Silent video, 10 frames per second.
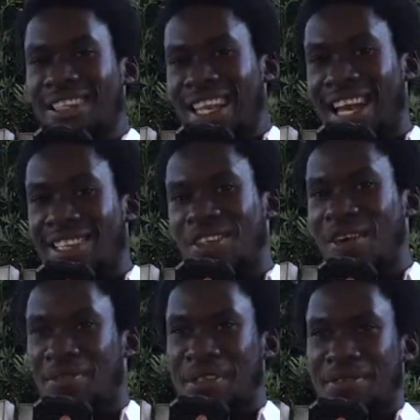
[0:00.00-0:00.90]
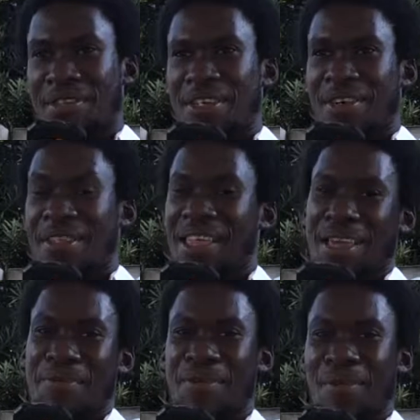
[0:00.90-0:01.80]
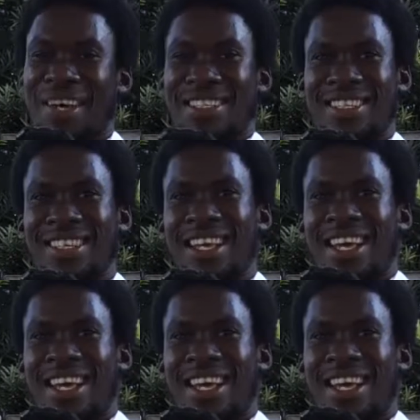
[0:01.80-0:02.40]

that is all for this video. I thank you for watching.